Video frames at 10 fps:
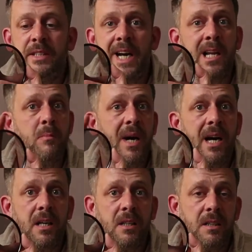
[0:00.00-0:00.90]
it
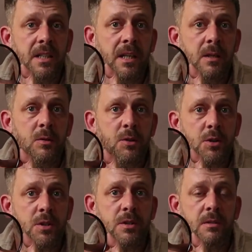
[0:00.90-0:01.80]
back, you know, and
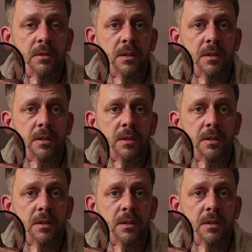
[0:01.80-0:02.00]
just